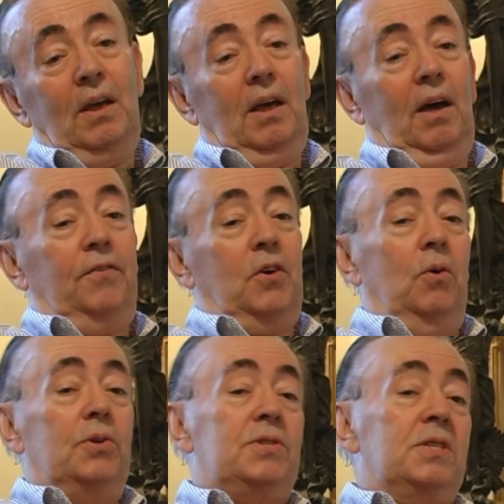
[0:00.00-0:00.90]
of
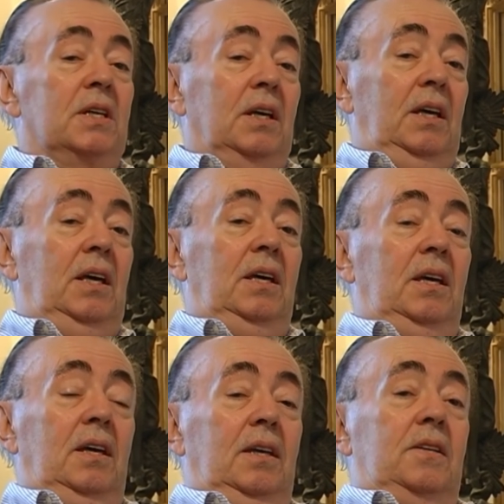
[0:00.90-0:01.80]
course,
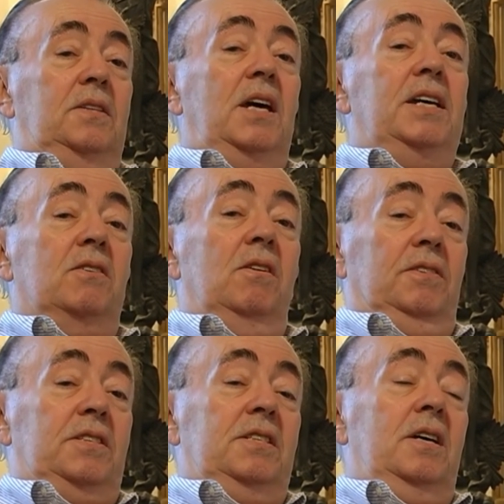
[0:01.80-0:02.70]
to take on
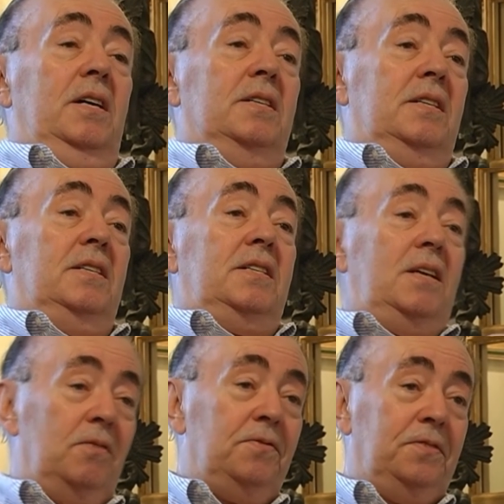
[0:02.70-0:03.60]
science
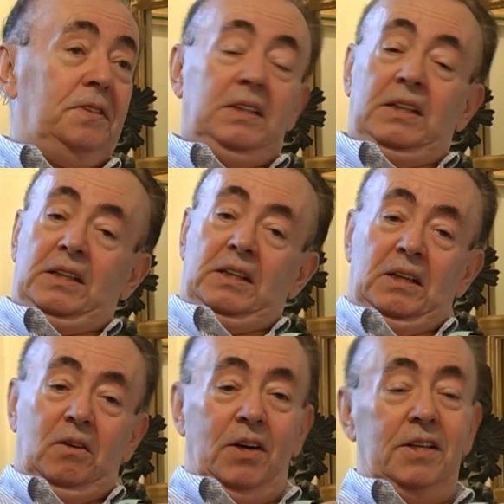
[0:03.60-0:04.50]
itself,
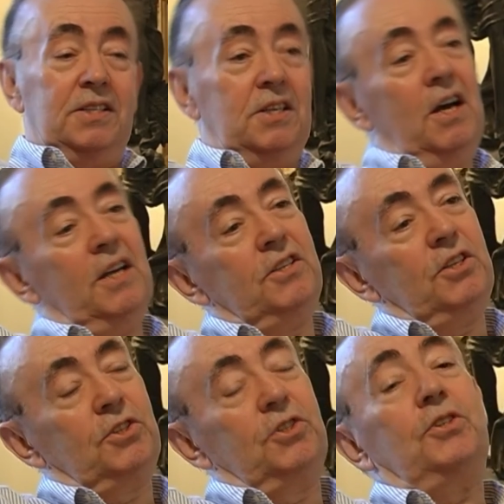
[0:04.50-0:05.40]
when
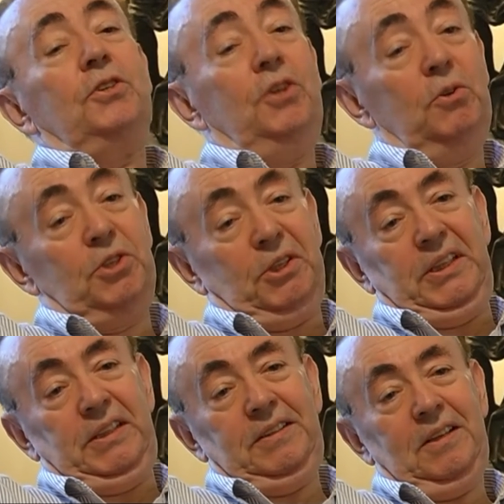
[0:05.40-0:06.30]
scientists usually
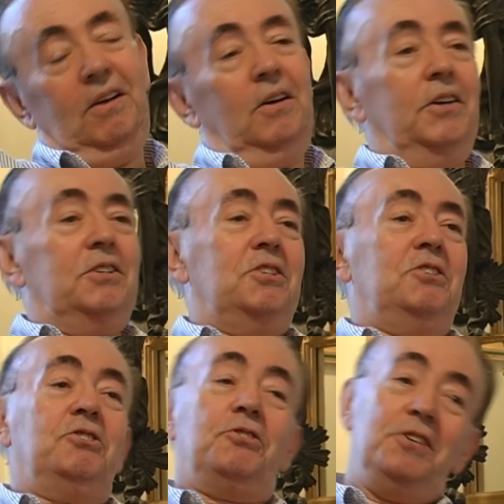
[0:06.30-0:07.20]
are
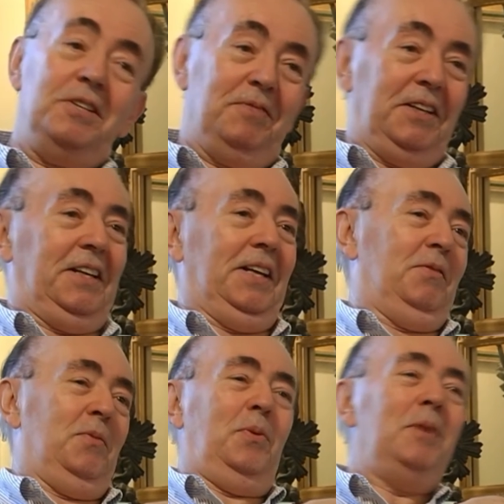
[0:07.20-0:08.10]
extremely clever
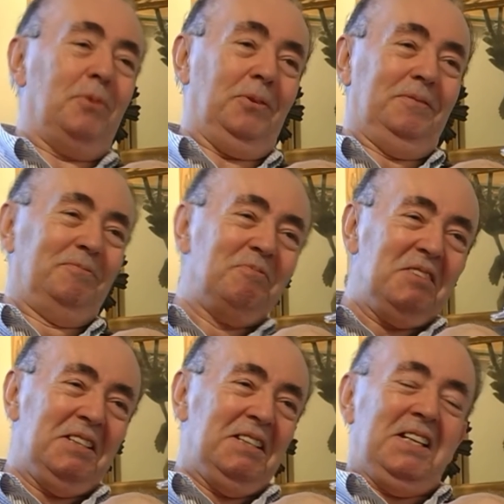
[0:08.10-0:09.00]
people.
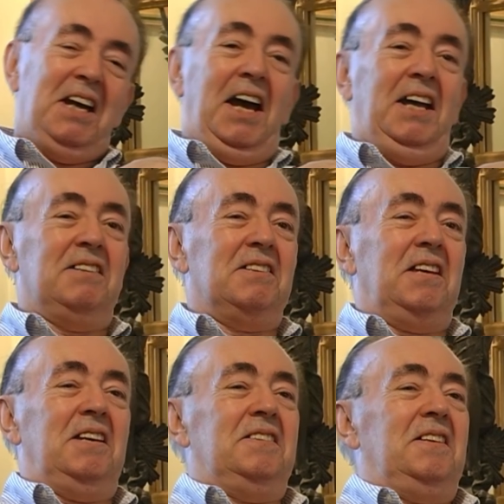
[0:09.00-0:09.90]
And
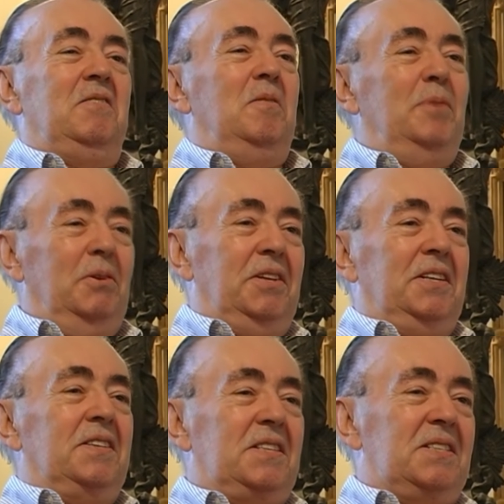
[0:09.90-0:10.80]
they were building
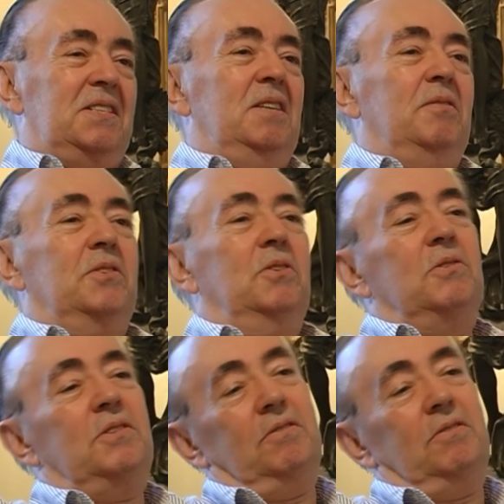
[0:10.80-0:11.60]
at this time, of course,